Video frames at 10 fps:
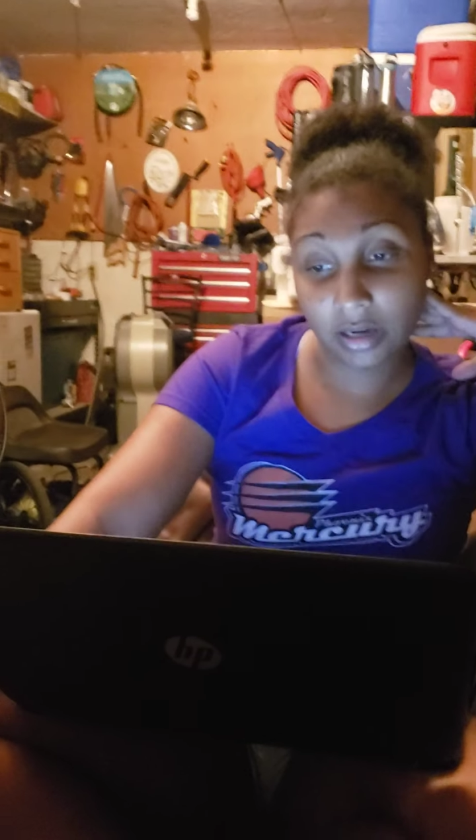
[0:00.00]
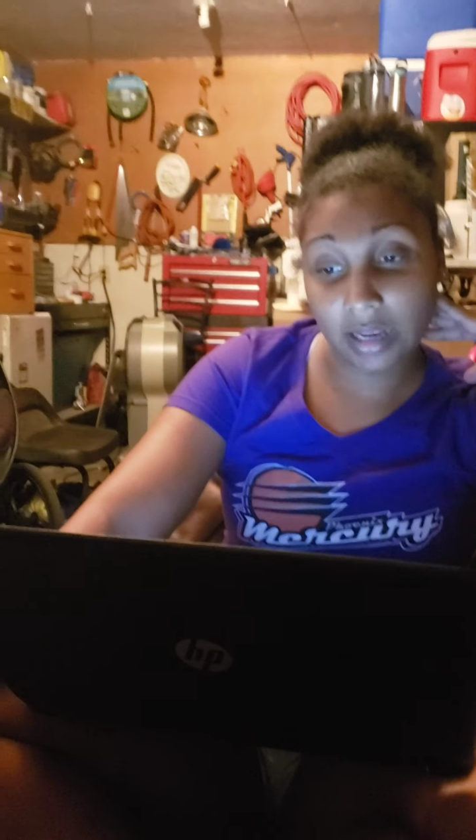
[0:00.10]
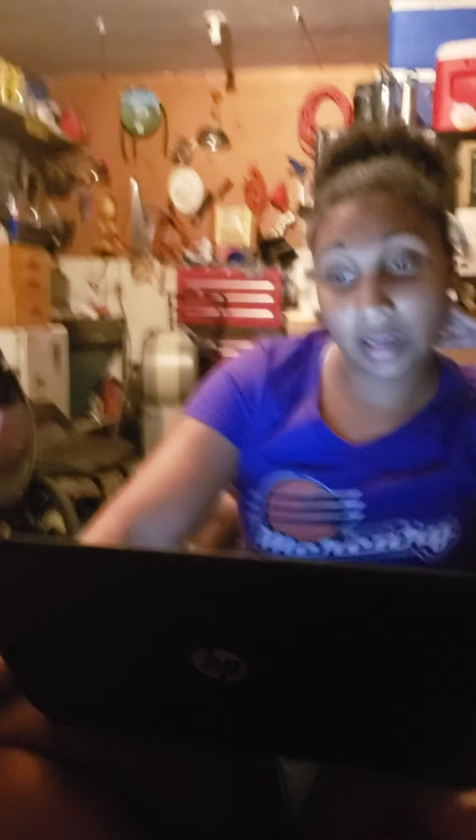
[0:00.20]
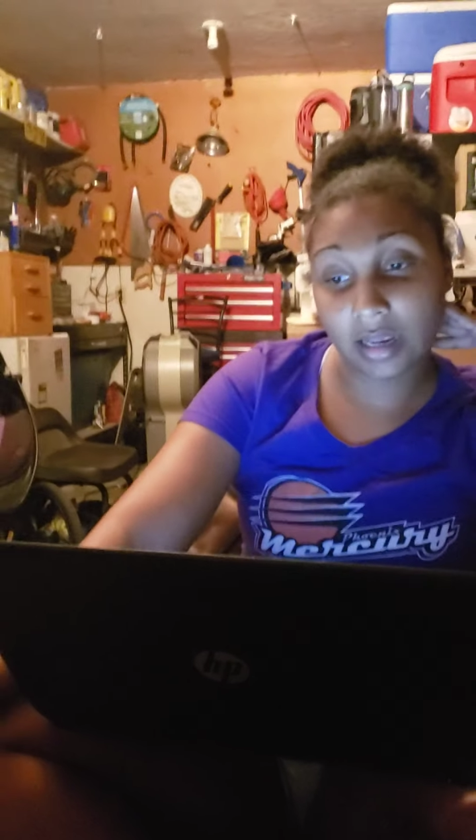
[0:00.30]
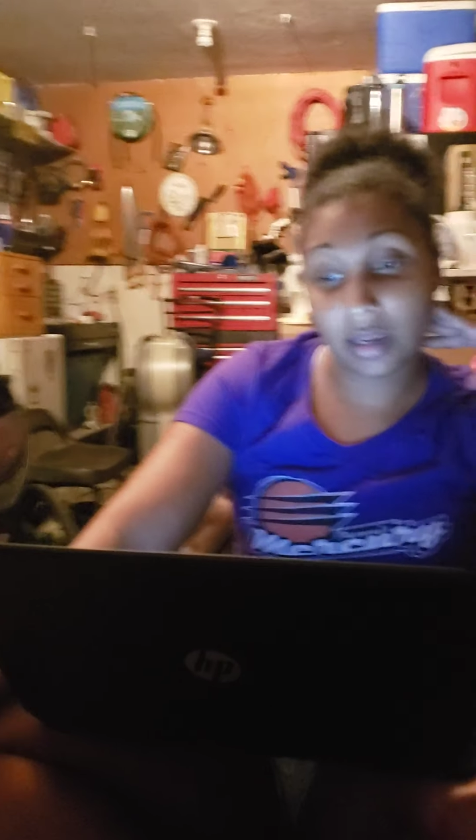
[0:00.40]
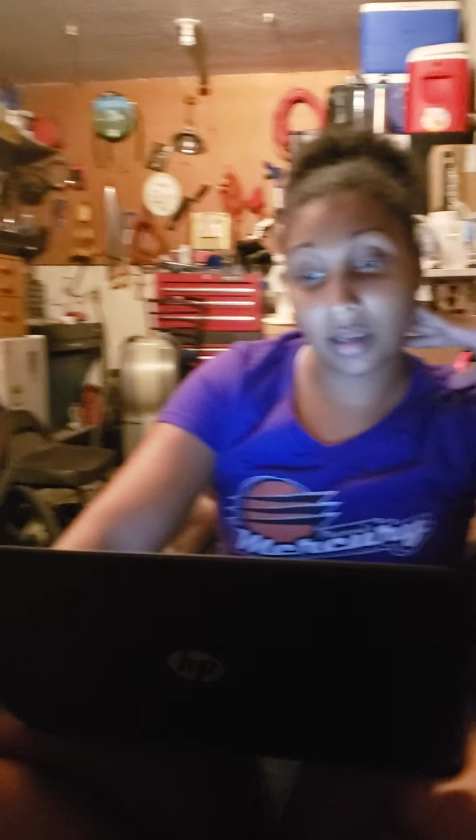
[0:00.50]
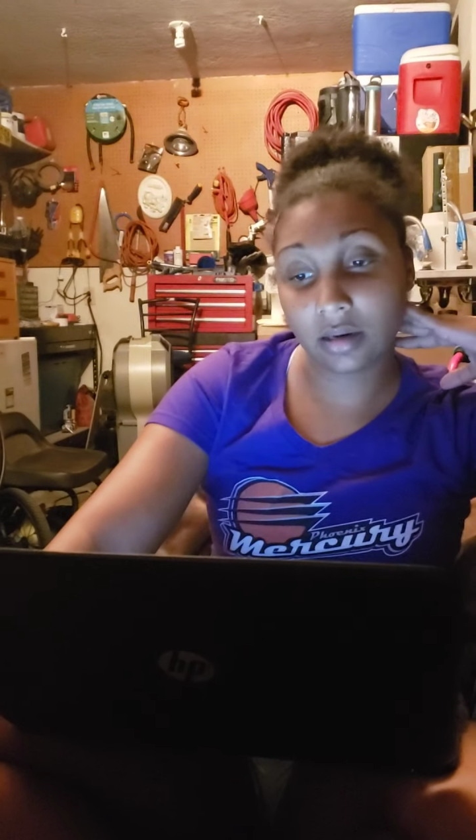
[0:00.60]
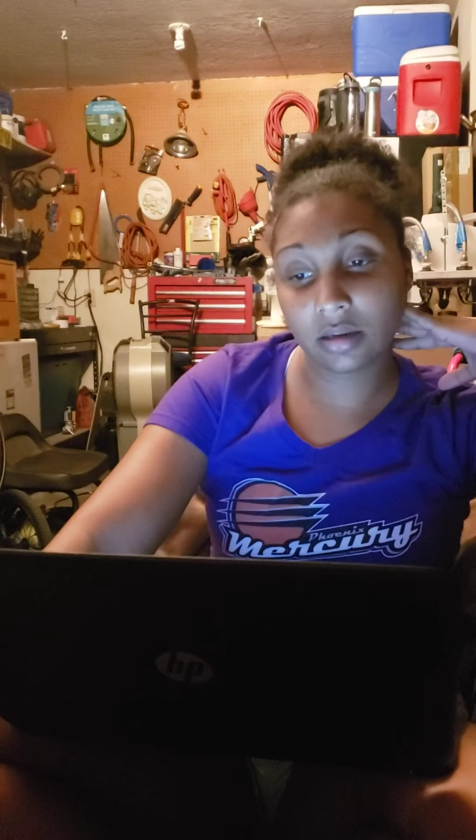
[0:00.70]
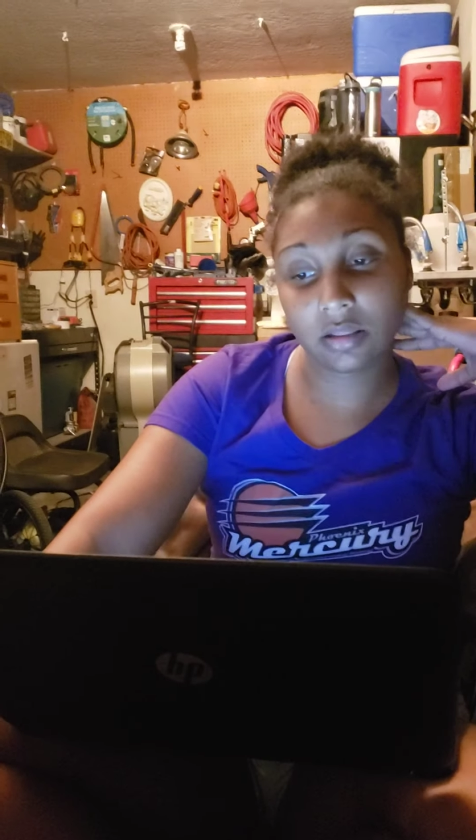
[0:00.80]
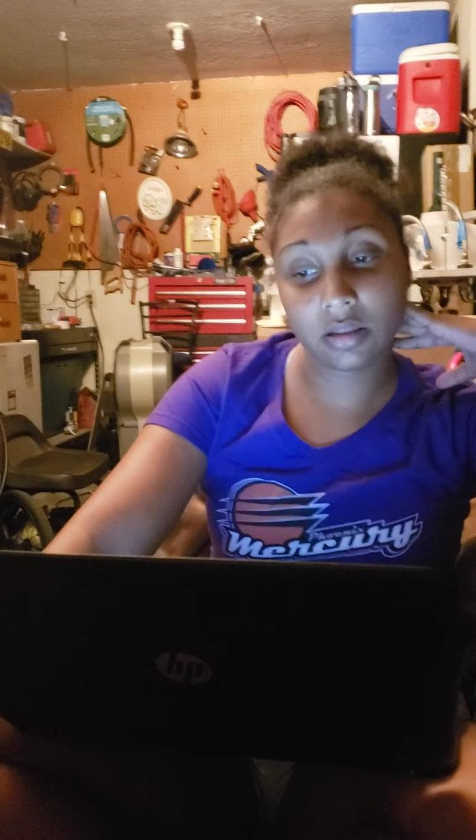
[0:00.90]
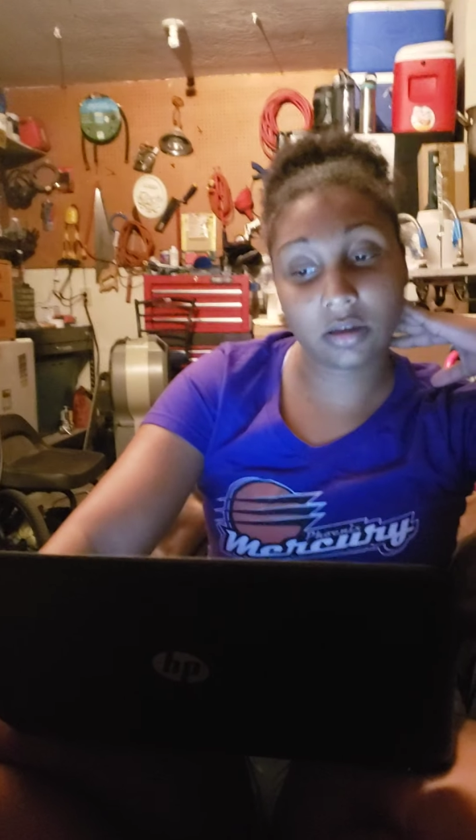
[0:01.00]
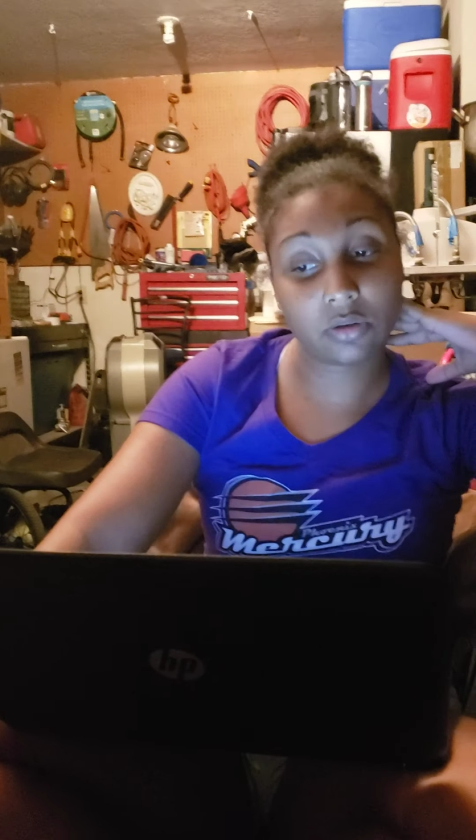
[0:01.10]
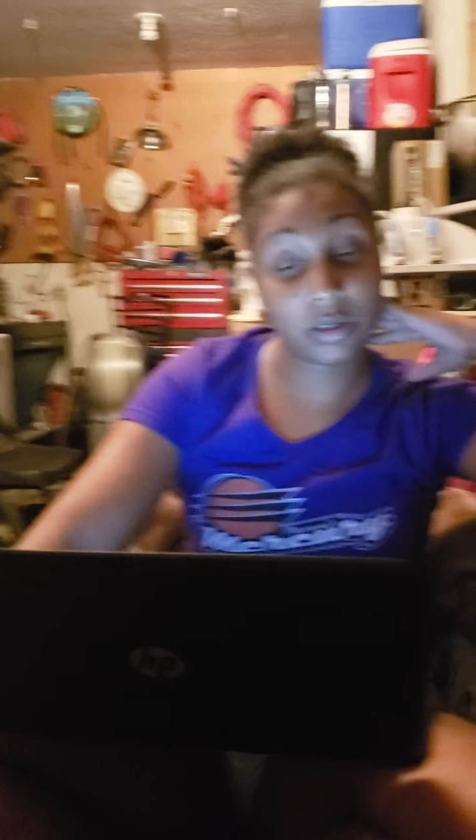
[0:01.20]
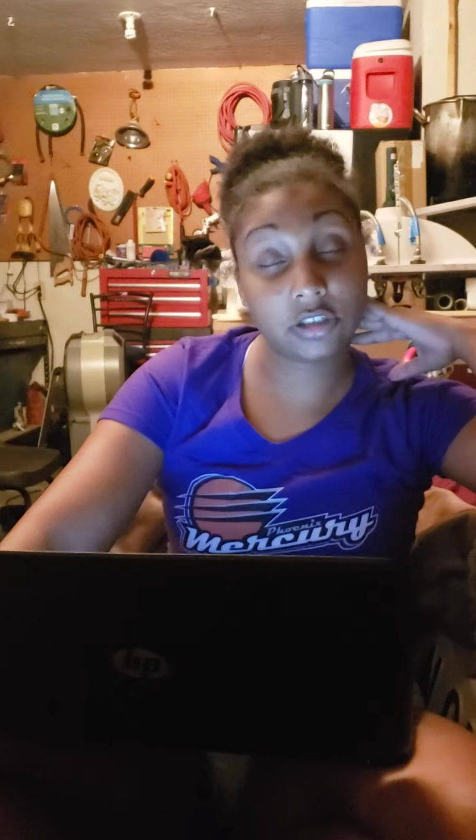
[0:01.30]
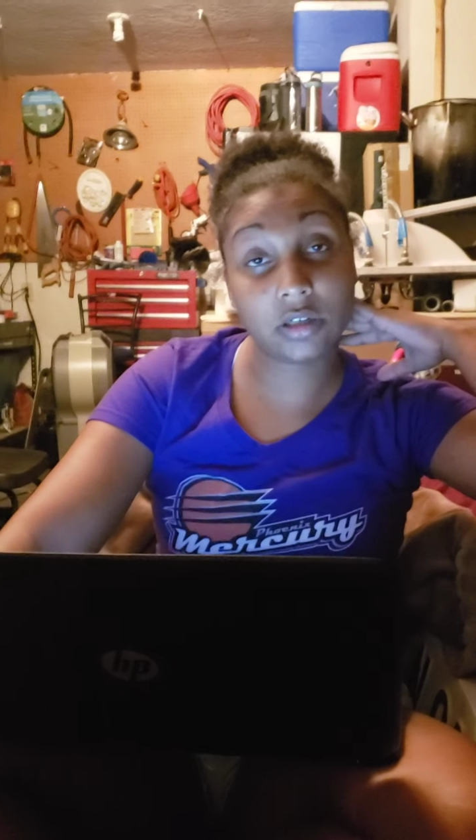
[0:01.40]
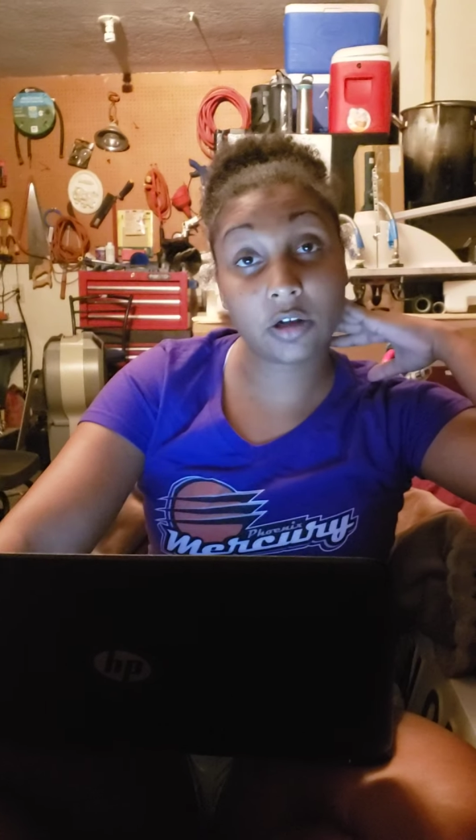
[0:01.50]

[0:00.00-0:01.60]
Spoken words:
and the question